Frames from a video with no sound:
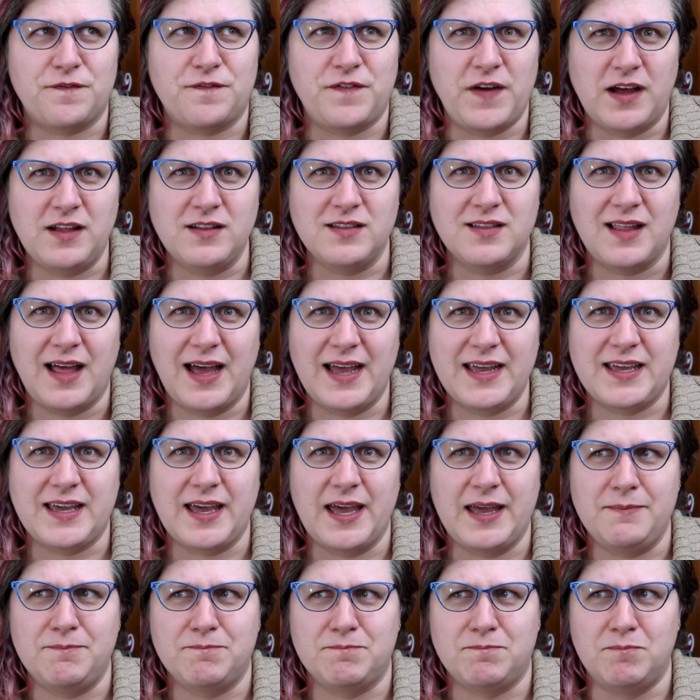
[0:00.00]
felt like
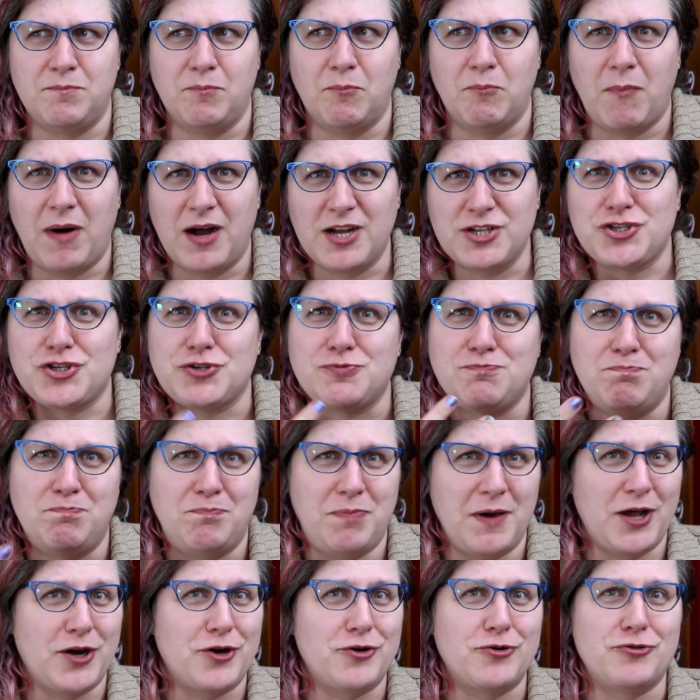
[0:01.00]
a much
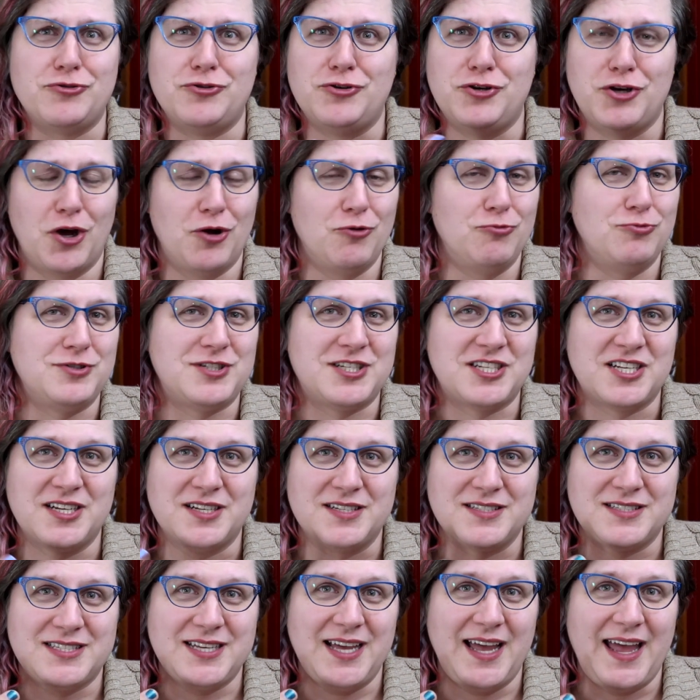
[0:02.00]
better note
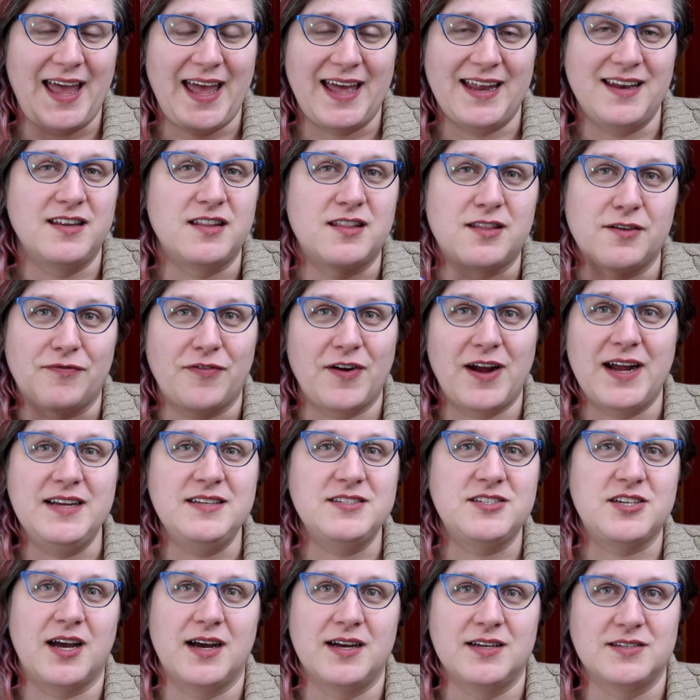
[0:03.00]
to end the
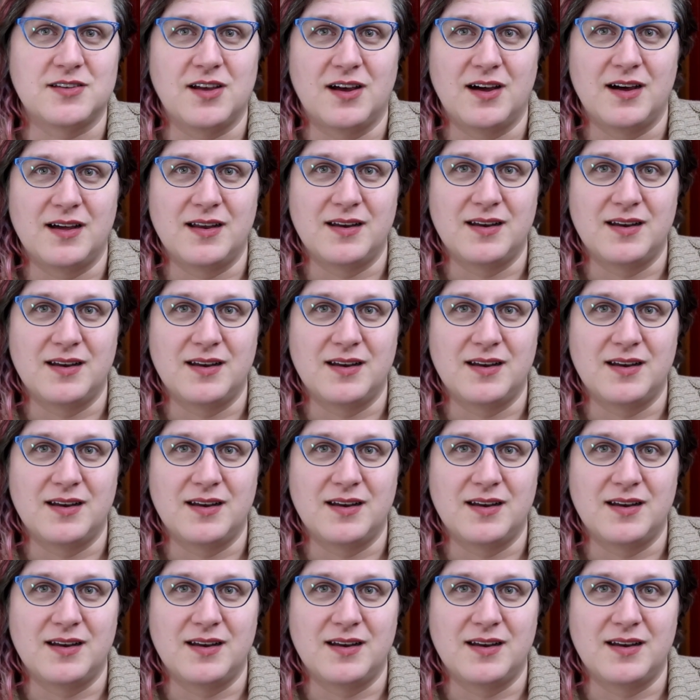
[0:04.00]
franchise on.